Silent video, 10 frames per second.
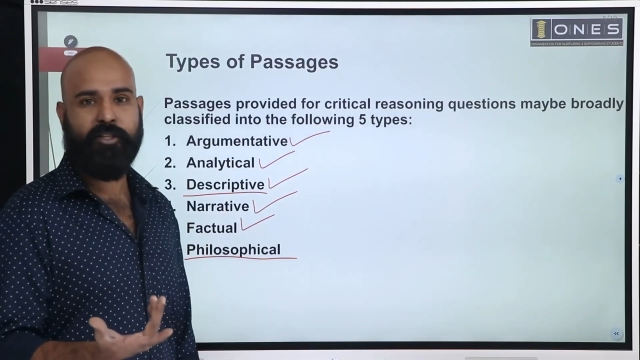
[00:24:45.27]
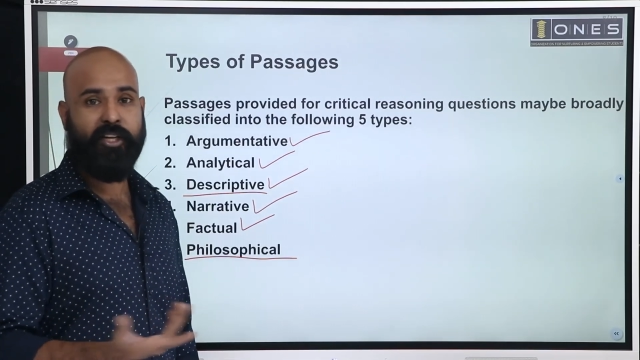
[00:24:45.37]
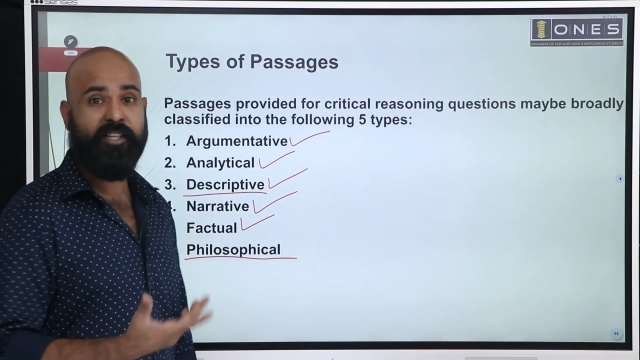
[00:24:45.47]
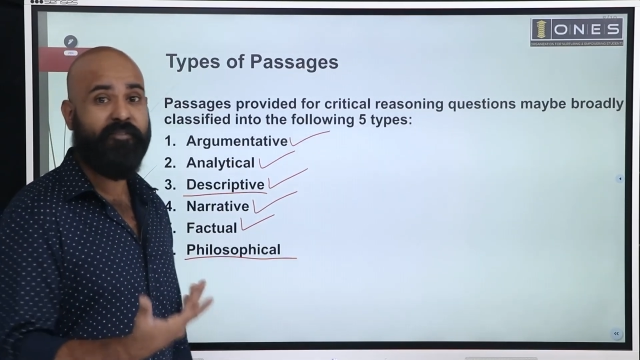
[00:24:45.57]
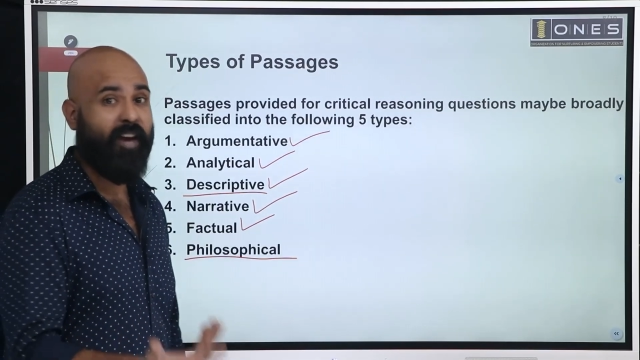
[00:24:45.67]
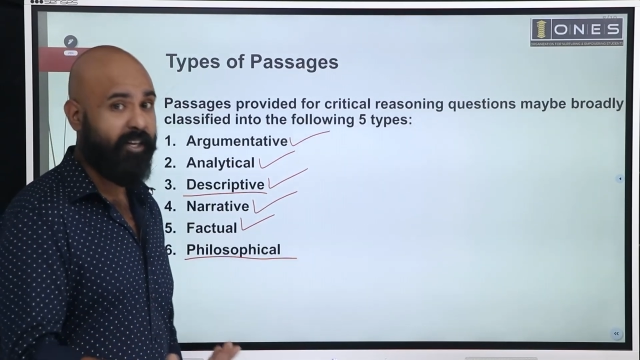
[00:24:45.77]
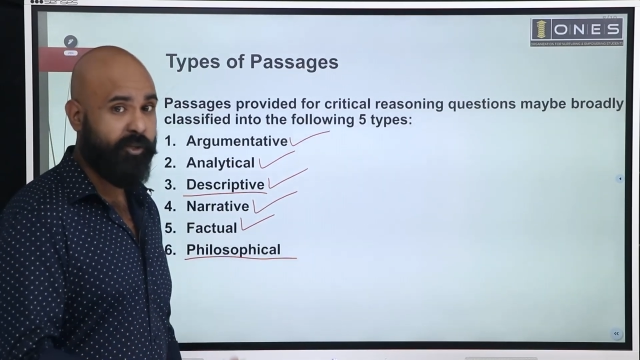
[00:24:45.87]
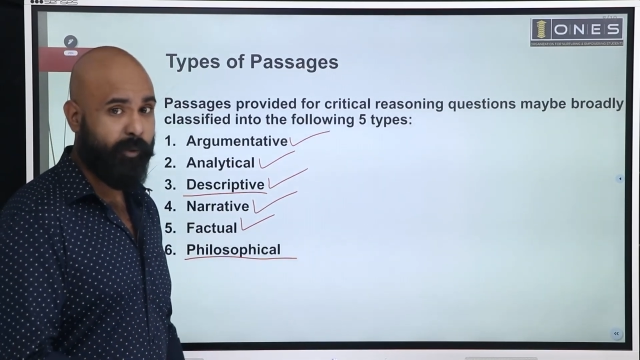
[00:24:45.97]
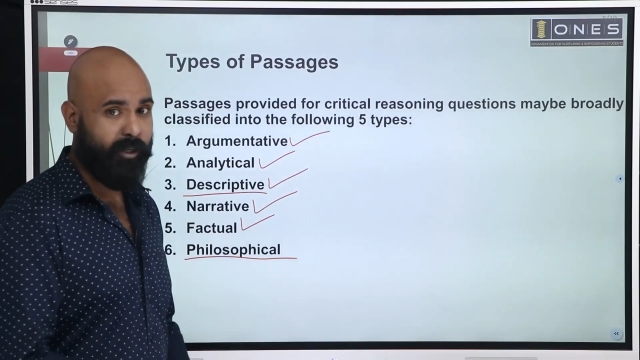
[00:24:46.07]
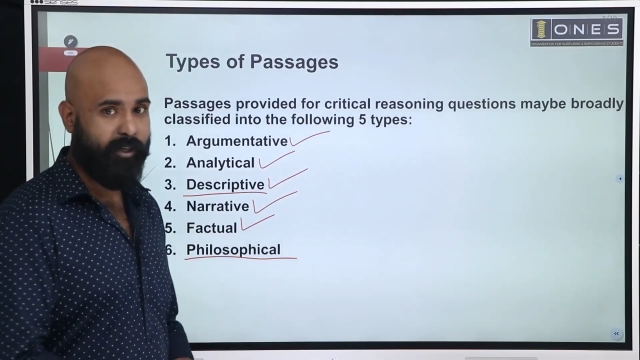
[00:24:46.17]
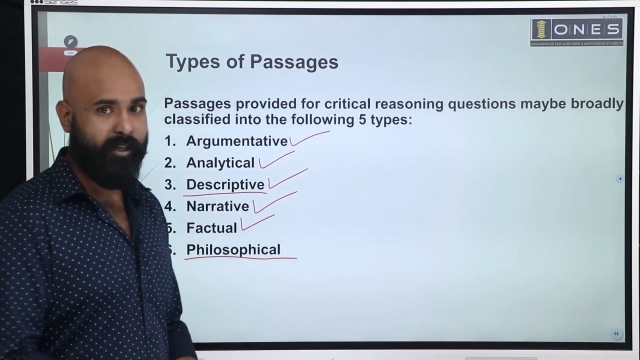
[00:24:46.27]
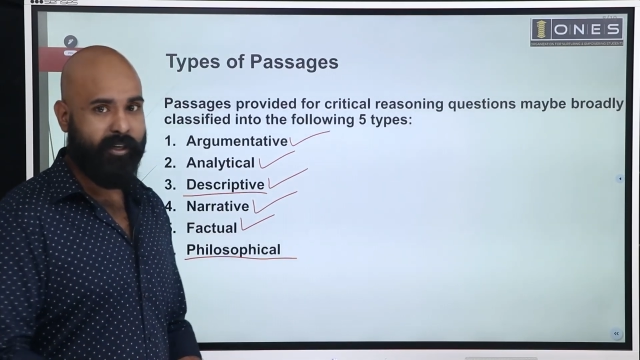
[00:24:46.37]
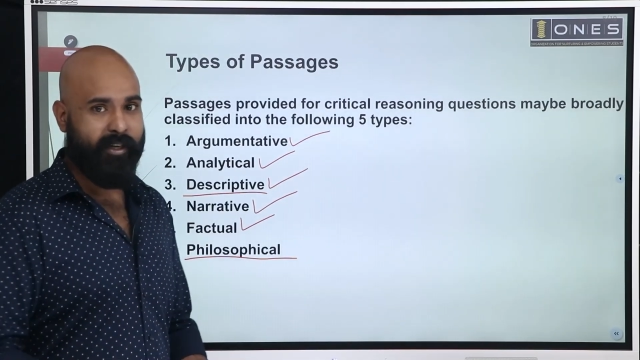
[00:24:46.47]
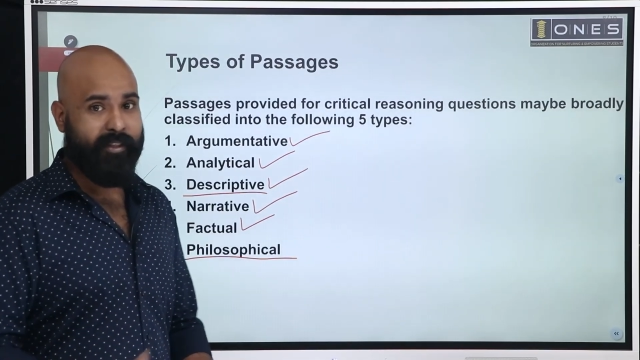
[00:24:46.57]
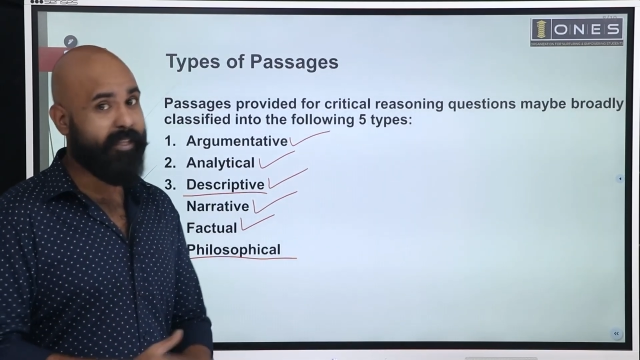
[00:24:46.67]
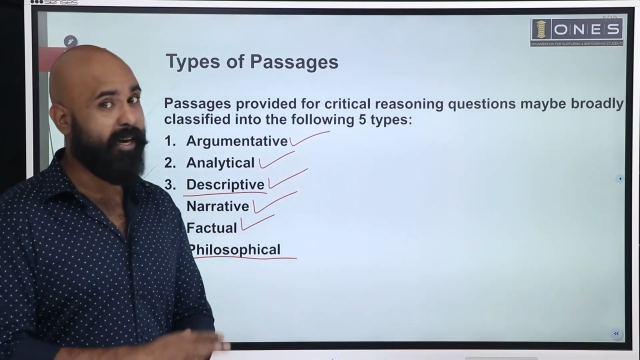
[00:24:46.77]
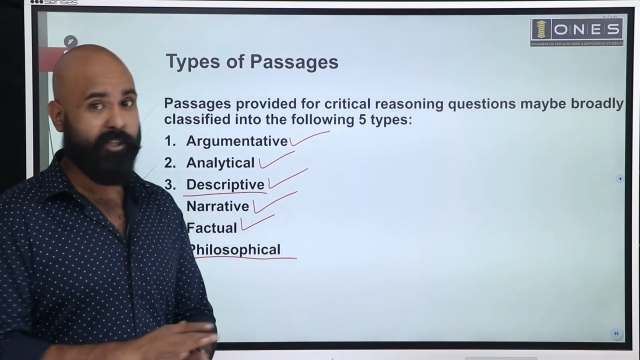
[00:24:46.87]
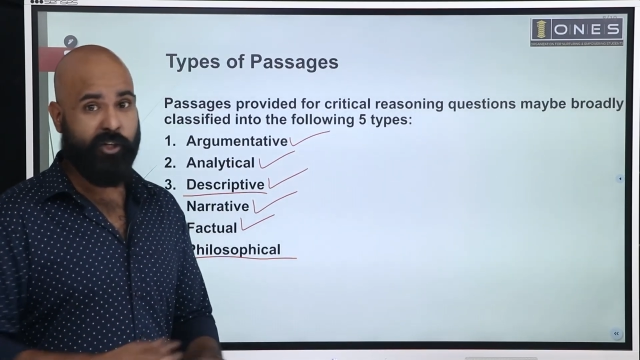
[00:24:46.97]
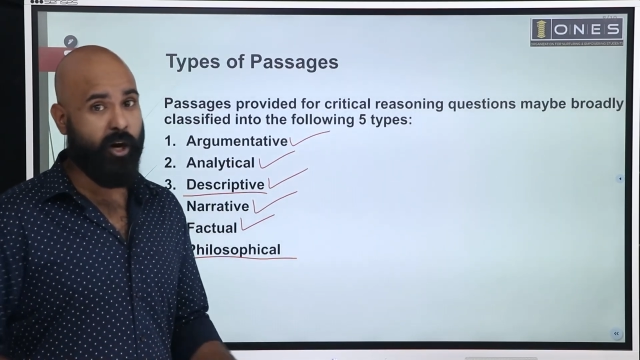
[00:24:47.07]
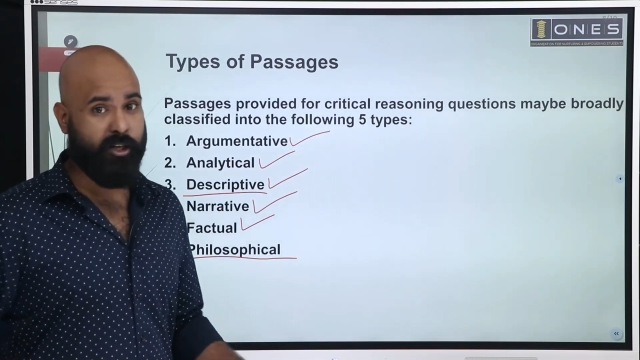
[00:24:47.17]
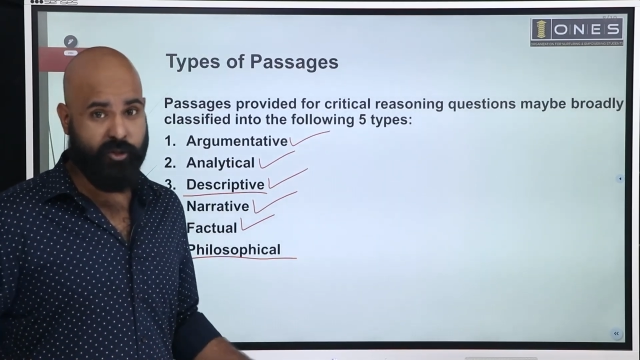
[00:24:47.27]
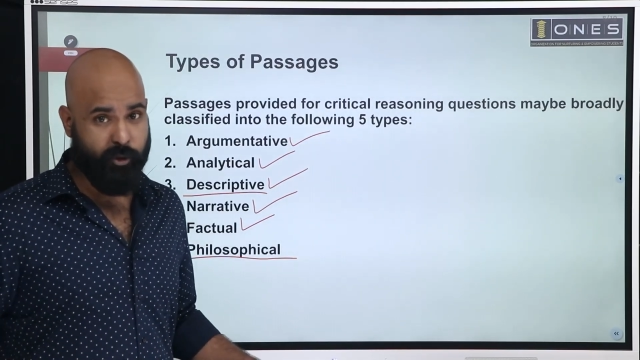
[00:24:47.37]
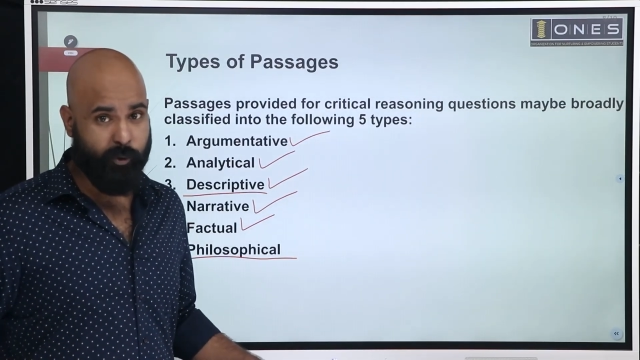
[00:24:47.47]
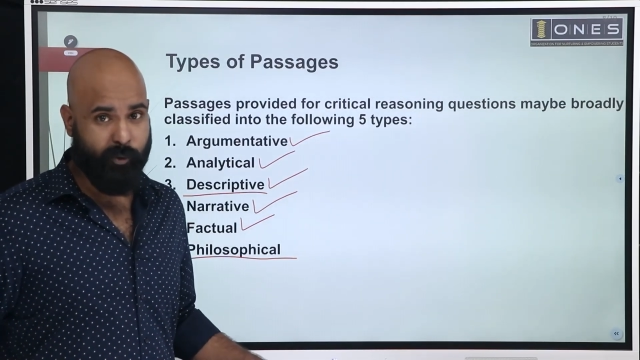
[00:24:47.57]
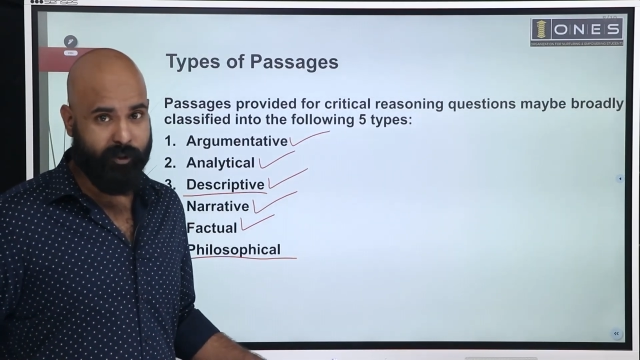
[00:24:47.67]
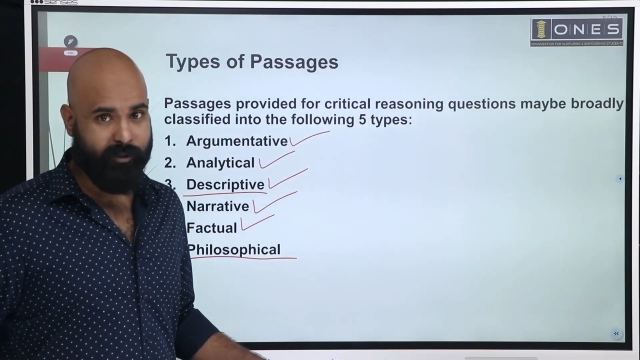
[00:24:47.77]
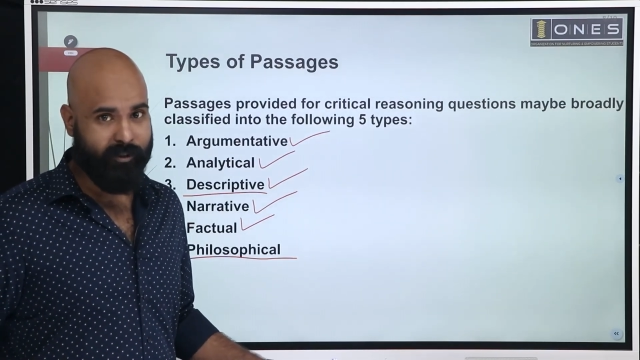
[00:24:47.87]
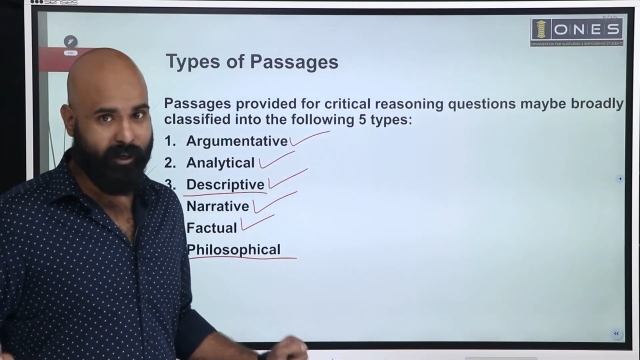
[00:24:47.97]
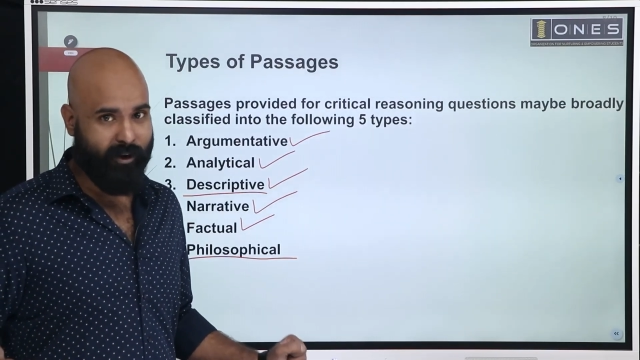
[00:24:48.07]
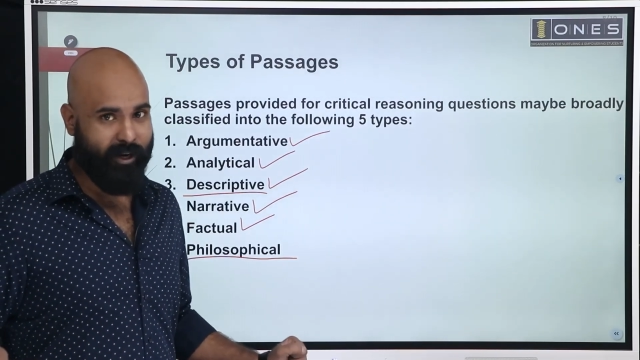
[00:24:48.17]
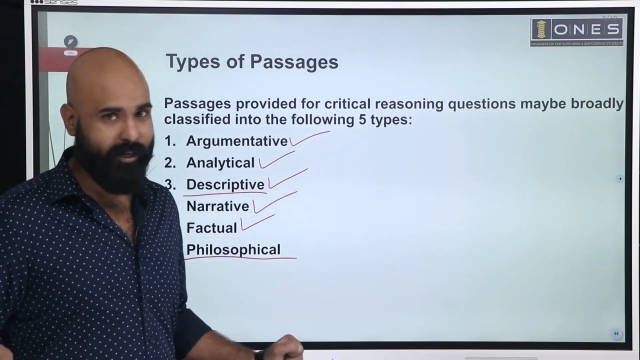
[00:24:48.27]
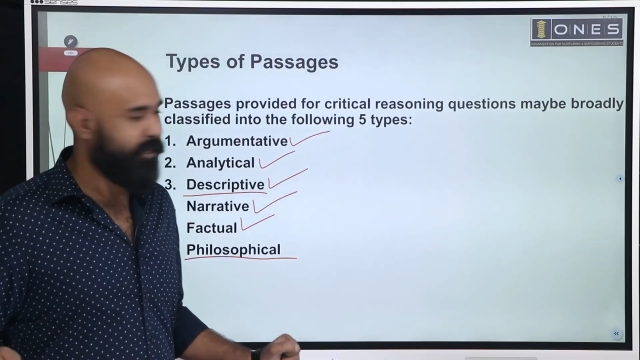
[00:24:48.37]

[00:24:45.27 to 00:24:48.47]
it is factual. That is not true. Alright?